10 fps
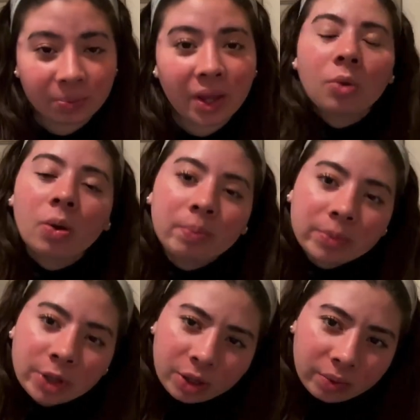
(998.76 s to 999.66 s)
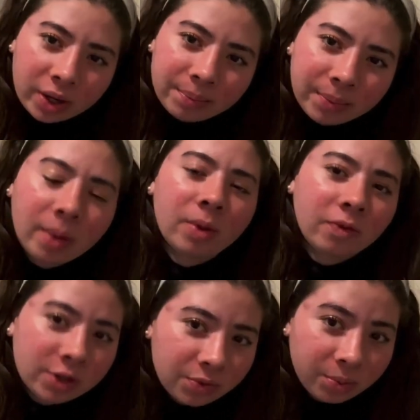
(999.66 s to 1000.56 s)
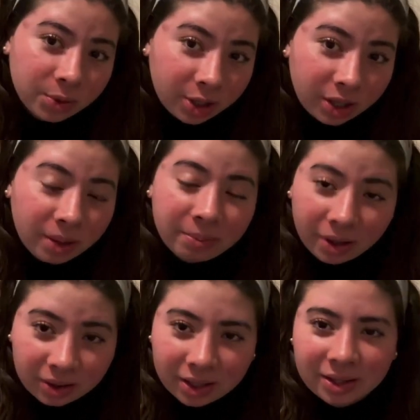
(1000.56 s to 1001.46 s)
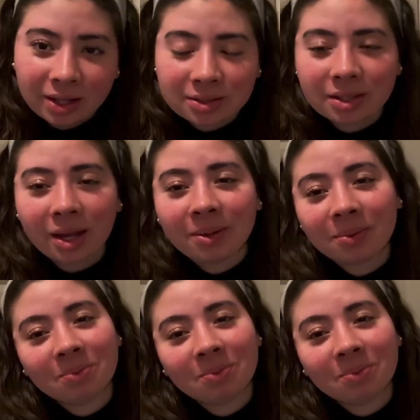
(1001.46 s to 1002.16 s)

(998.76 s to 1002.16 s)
Well, you know what? Maybe if he's from Europe, I'll let that slide.